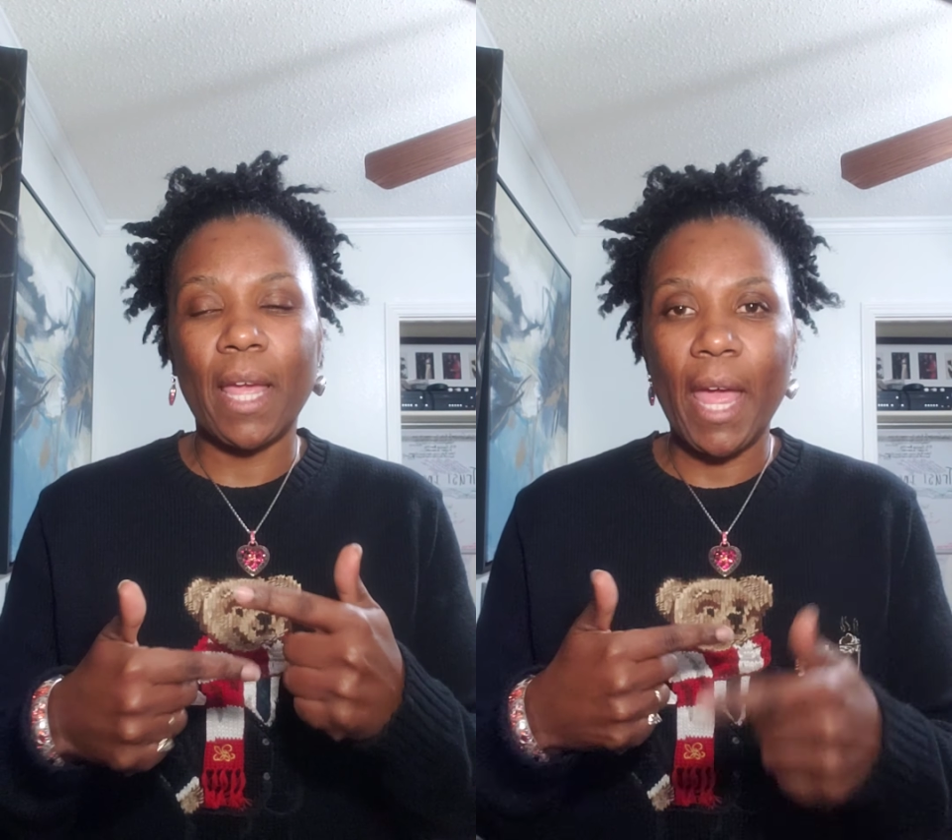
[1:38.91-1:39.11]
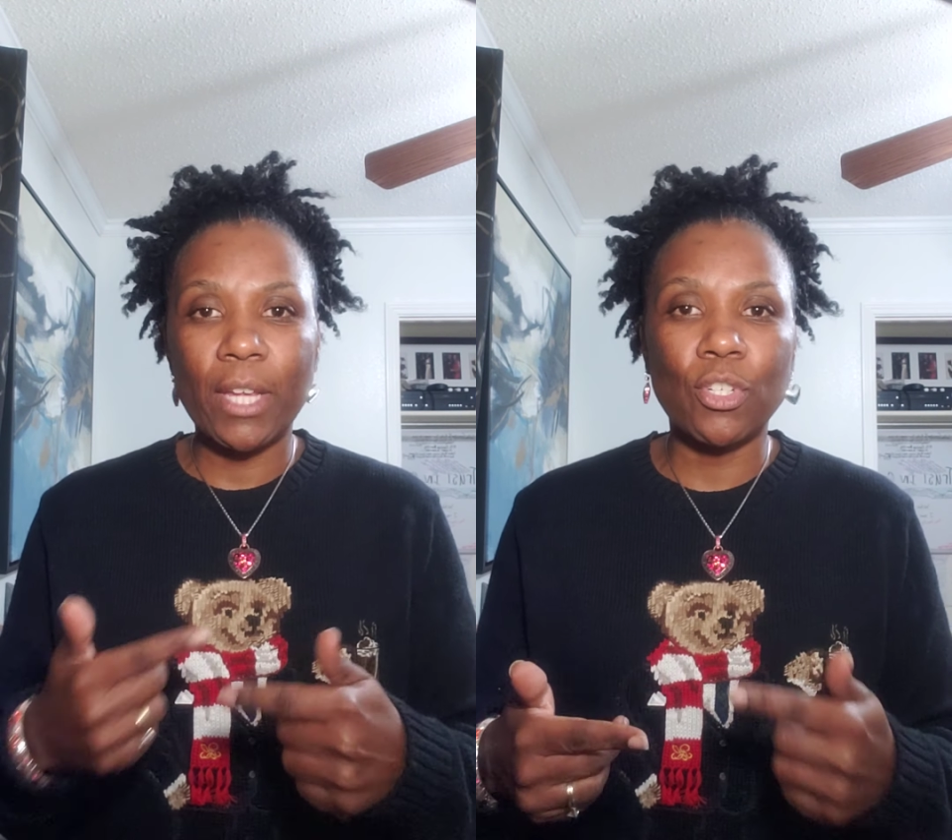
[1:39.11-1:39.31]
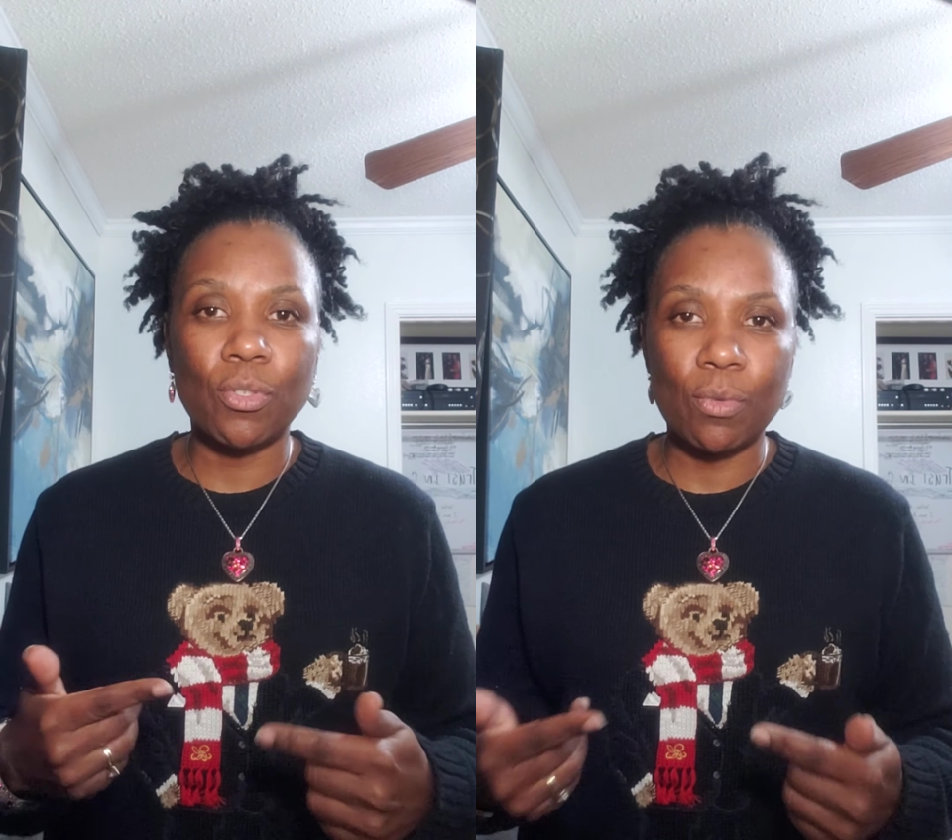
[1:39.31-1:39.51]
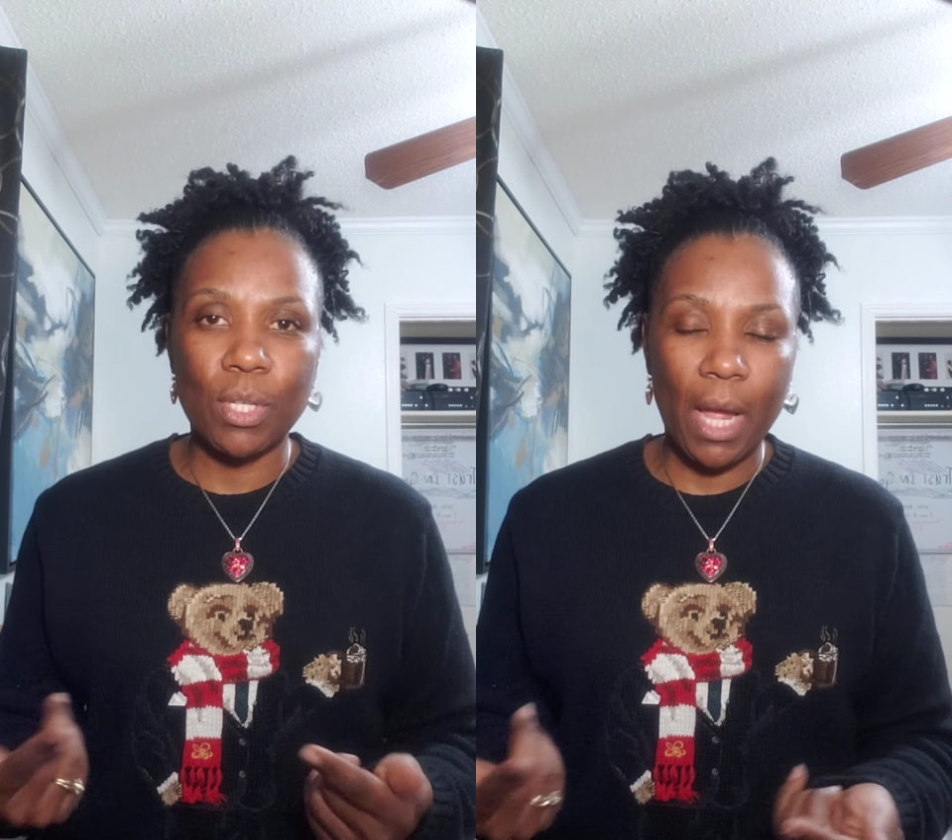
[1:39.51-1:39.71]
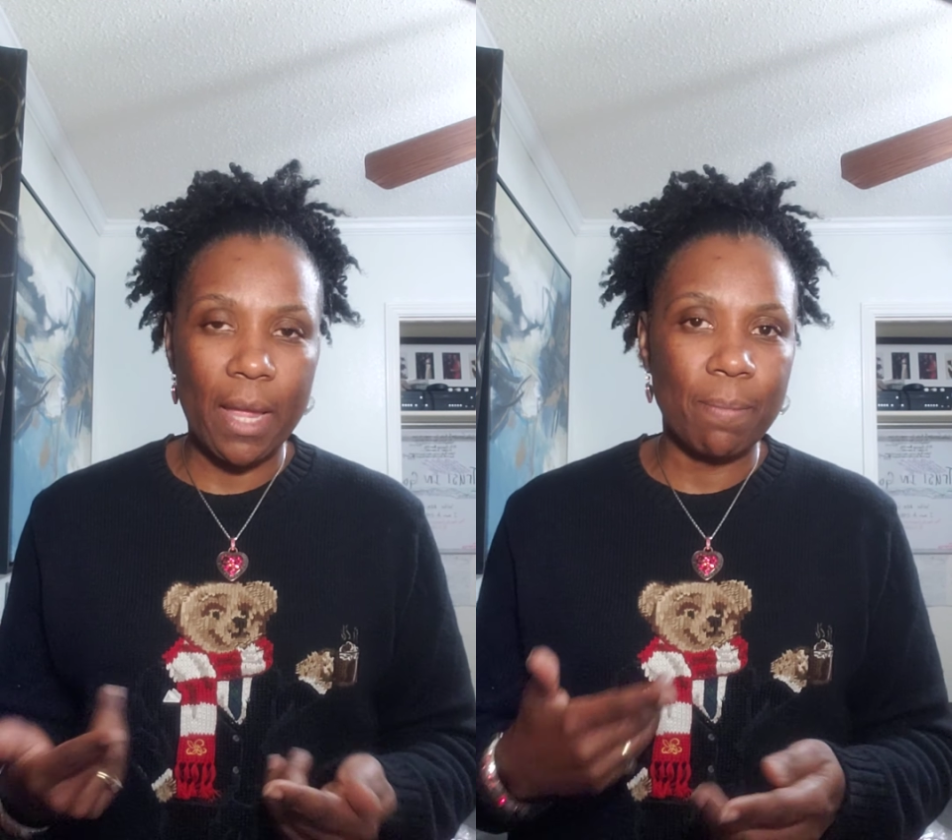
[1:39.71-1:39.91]
as you
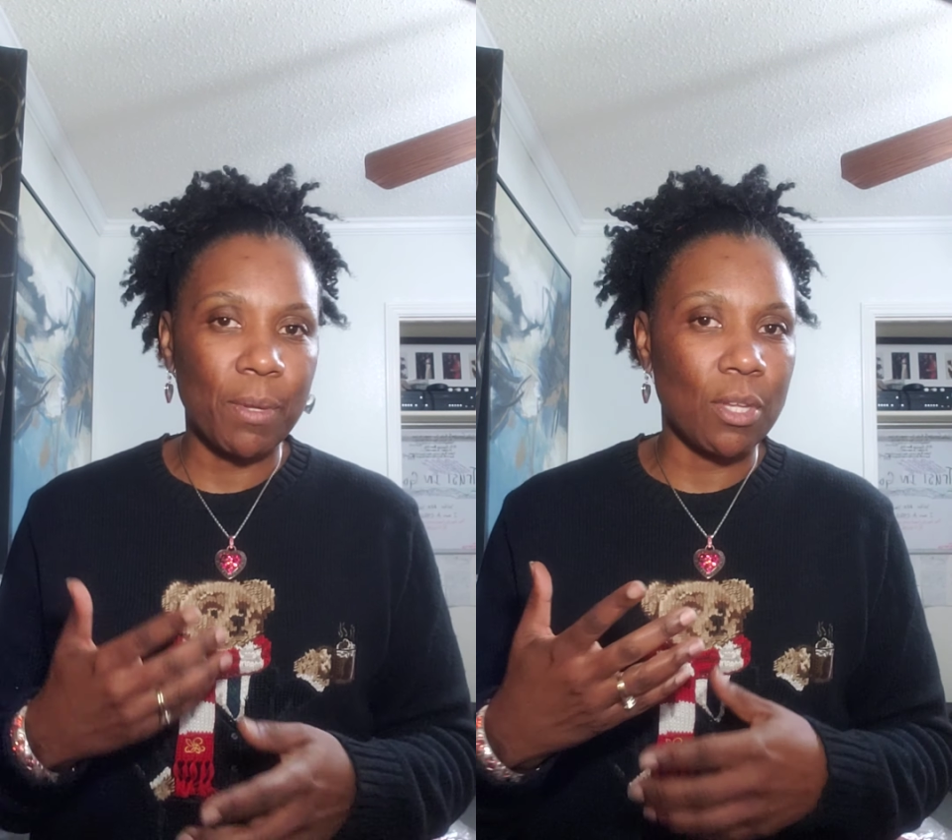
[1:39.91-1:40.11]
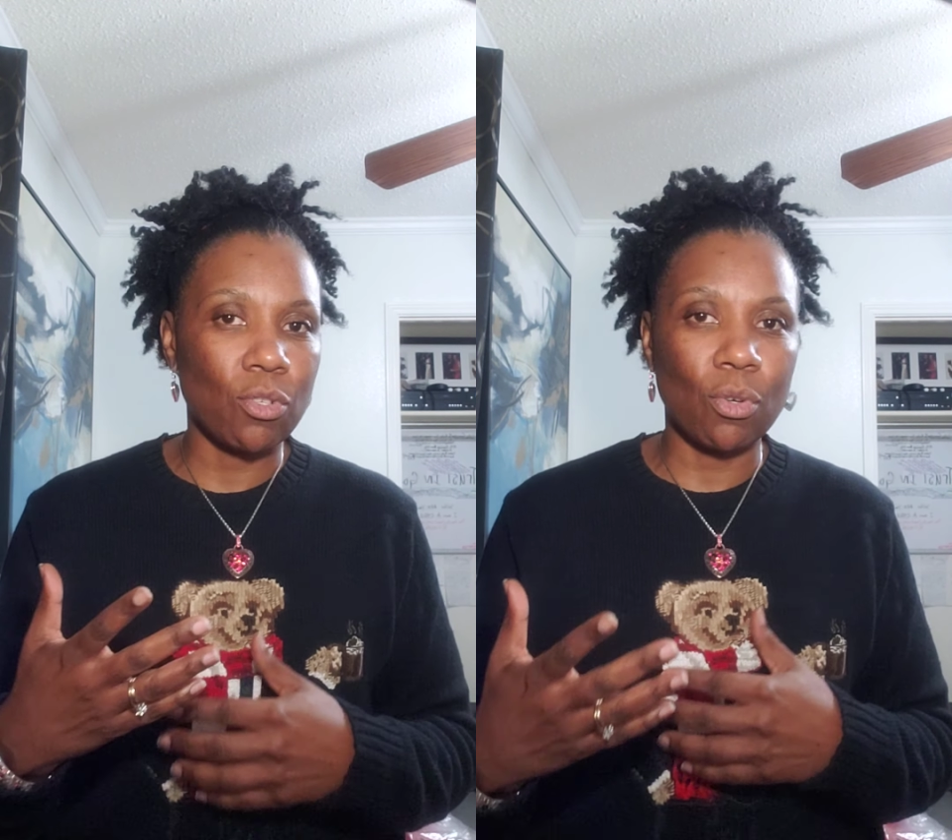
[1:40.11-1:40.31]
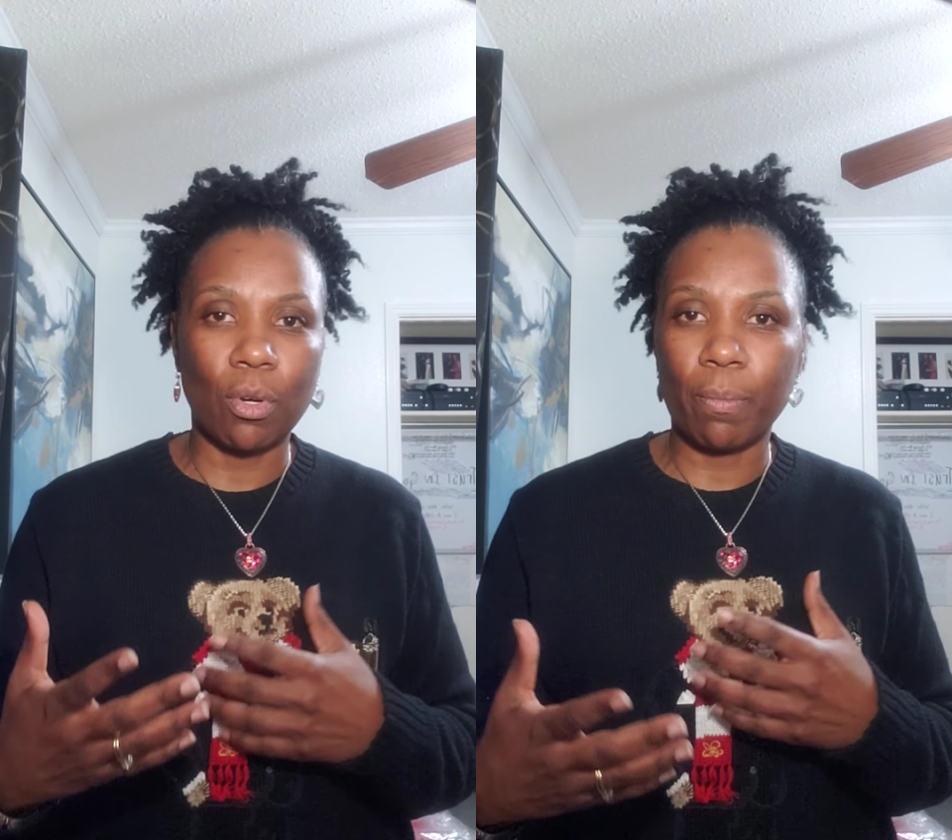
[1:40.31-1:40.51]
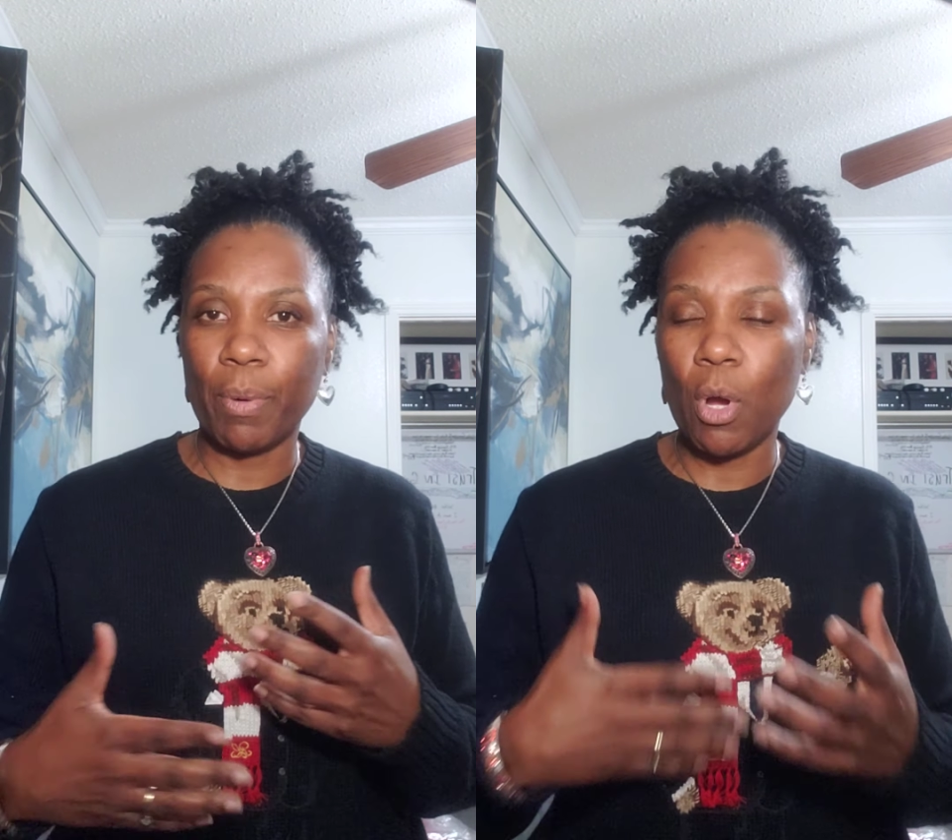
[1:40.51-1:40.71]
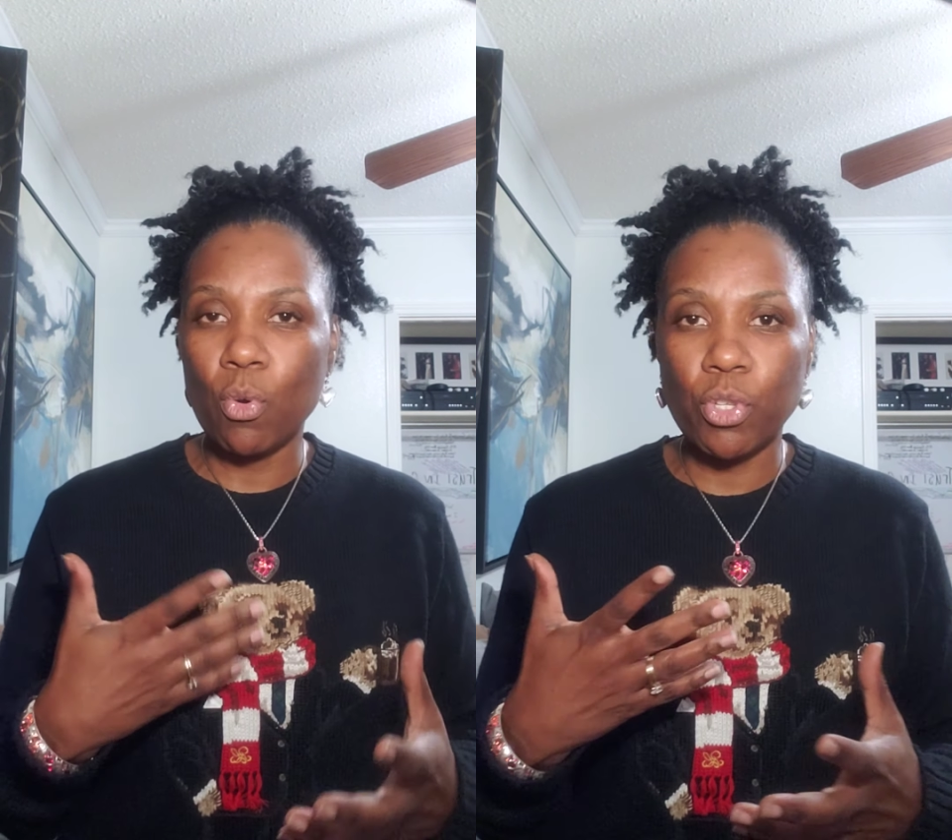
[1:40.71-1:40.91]
type in your
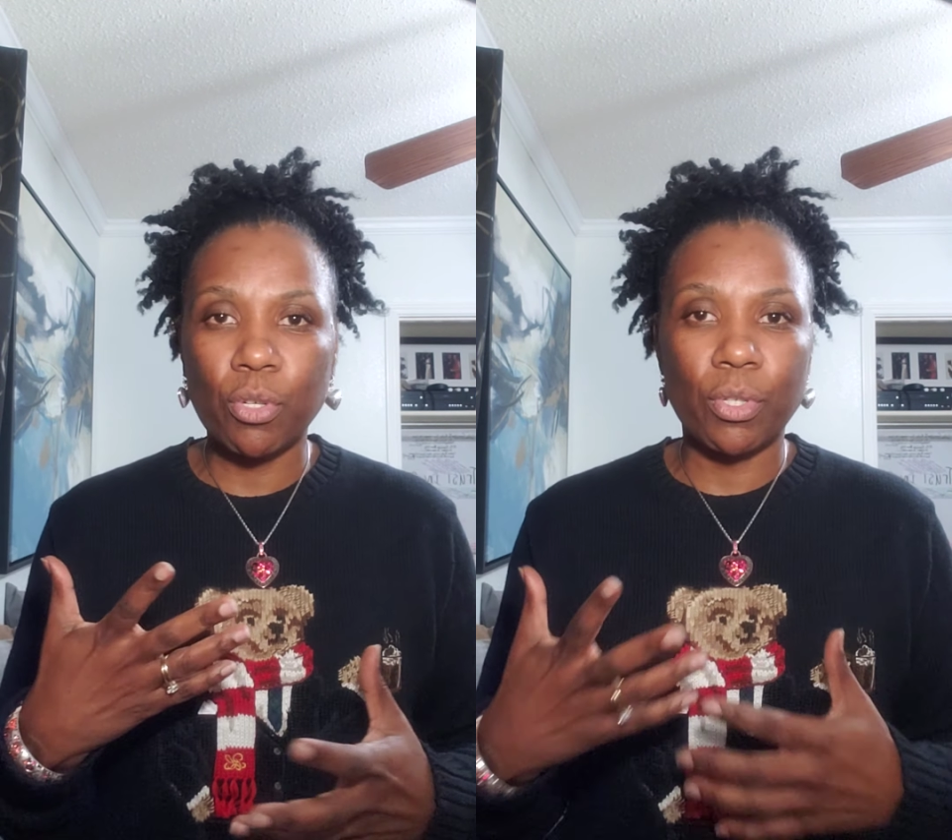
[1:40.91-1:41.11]
post